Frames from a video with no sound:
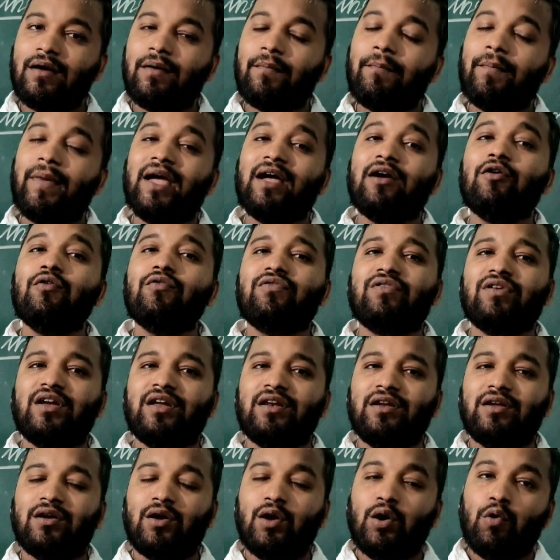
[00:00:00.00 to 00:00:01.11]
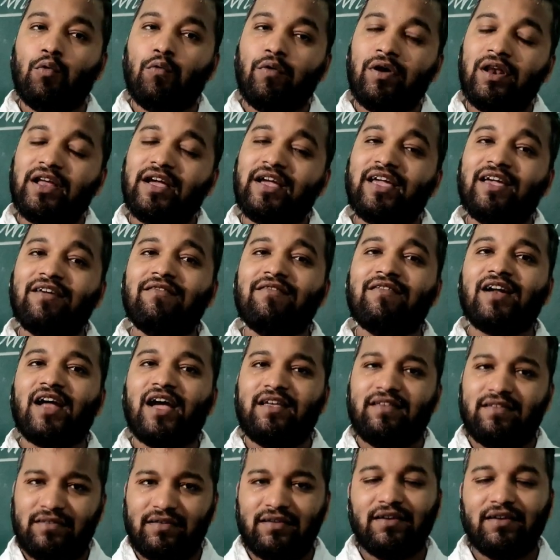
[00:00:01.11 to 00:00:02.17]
mango seed, will give rise.